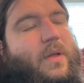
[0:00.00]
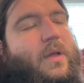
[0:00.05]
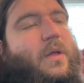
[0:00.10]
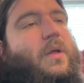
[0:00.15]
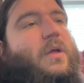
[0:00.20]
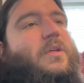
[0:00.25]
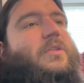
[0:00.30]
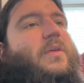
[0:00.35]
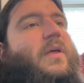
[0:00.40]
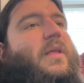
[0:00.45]

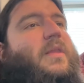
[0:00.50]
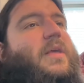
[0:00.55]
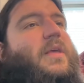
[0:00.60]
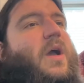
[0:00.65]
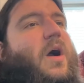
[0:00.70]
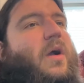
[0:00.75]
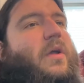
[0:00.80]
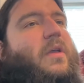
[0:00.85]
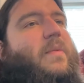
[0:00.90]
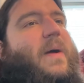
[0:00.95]
so that the
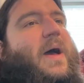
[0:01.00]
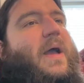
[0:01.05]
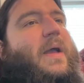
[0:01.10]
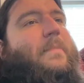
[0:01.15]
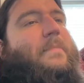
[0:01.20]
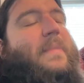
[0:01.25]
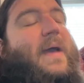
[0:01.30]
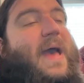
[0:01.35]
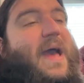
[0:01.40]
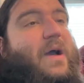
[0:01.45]

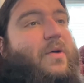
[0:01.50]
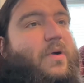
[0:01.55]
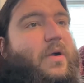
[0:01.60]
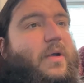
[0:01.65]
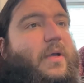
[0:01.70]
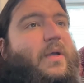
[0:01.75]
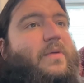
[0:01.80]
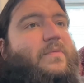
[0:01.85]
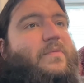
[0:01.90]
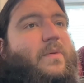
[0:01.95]
occupying
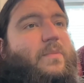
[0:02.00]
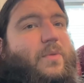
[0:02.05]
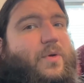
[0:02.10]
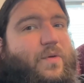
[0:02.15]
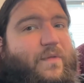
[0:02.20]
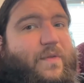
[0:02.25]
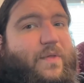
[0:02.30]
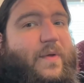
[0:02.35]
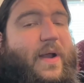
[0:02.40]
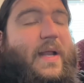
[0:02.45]
power can
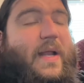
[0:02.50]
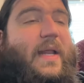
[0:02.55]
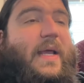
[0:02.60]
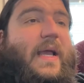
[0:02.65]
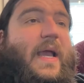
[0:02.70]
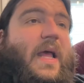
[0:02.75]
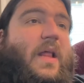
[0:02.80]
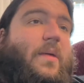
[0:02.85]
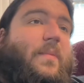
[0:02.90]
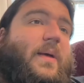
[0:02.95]
remove
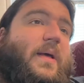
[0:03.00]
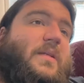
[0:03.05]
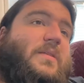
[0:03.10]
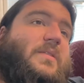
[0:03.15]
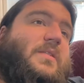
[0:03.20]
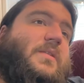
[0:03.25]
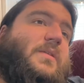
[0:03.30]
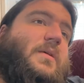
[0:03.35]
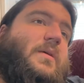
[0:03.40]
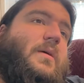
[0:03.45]
threatening
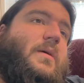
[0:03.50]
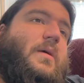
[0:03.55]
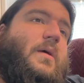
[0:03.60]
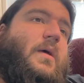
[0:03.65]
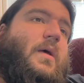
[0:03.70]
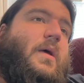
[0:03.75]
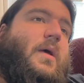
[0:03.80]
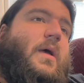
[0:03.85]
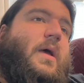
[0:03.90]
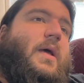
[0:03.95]
elements.
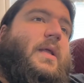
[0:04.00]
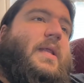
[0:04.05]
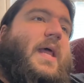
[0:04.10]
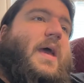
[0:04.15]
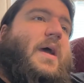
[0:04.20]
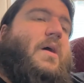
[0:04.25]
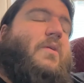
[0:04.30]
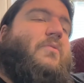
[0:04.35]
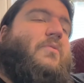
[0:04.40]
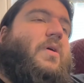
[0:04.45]

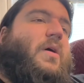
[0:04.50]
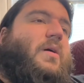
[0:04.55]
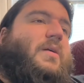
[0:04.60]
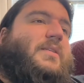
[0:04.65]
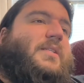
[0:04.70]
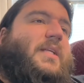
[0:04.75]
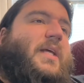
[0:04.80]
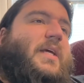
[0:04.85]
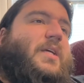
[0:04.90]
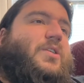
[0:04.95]
Now, all
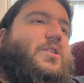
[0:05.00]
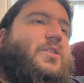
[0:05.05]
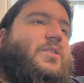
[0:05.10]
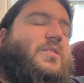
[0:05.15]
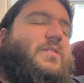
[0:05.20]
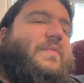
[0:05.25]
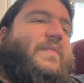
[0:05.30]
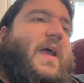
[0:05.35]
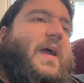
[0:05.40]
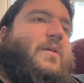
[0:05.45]

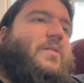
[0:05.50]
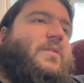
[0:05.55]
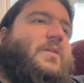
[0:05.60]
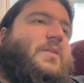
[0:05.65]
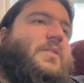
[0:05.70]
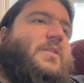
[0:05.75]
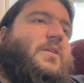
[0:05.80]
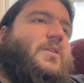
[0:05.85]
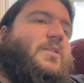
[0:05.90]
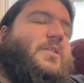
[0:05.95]
stages of
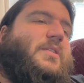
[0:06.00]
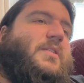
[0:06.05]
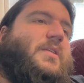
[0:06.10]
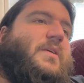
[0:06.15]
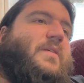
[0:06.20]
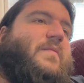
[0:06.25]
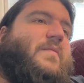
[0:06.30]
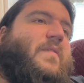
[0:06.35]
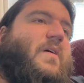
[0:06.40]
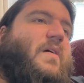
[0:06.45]

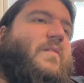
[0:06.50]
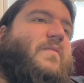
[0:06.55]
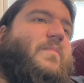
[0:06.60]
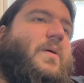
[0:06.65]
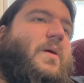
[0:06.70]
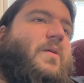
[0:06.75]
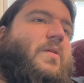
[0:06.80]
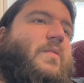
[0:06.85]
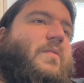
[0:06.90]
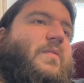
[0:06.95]
counterinsurgency involve
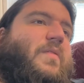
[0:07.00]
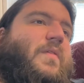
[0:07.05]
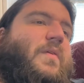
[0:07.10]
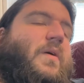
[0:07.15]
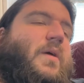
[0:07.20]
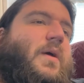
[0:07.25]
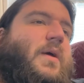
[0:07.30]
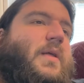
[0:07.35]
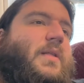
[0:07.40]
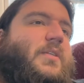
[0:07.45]
both.
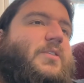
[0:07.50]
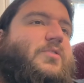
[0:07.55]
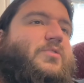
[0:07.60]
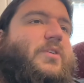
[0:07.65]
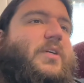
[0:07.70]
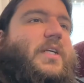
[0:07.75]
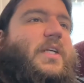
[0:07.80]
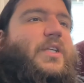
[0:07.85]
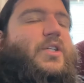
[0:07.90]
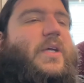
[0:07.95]
The
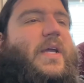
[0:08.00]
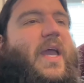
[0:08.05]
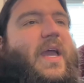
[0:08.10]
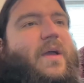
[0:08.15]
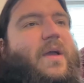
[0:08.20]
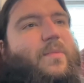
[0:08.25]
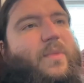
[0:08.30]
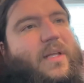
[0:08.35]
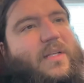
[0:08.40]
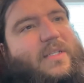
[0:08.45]
strategic
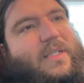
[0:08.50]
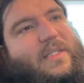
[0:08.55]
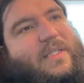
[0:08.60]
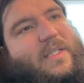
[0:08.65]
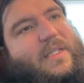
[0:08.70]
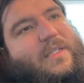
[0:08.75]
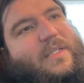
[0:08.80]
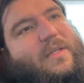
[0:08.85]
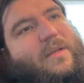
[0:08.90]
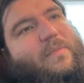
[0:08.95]
hamlets
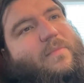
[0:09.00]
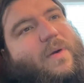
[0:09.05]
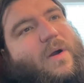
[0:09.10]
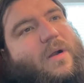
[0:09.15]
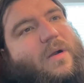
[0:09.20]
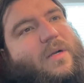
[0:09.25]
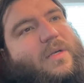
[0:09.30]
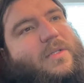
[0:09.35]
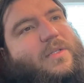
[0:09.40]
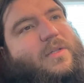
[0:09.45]
exist in
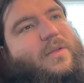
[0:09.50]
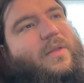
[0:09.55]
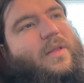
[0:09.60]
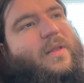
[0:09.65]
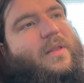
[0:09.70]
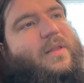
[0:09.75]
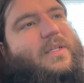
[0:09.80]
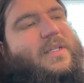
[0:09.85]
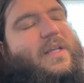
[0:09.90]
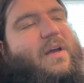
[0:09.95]
part so
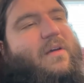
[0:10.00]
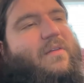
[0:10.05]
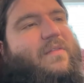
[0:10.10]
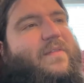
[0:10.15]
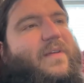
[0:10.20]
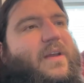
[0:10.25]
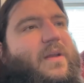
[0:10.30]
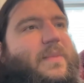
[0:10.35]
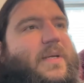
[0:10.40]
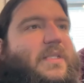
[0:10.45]
that the
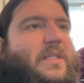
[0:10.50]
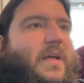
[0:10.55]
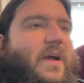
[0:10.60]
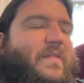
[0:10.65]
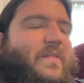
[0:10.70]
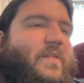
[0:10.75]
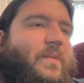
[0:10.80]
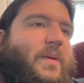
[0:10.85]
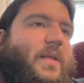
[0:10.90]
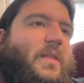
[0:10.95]
South Vietnamese
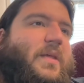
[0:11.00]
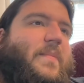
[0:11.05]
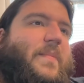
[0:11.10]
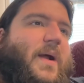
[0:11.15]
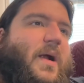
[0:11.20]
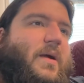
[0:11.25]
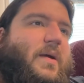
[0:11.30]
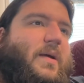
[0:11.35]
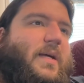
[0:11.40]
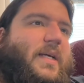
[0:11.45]
government and the
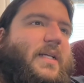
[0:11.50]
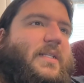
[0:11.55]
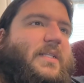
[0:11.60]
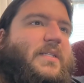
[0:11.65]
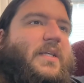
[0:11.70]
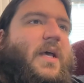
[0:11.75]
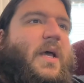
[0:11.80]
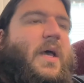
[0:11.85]
Americans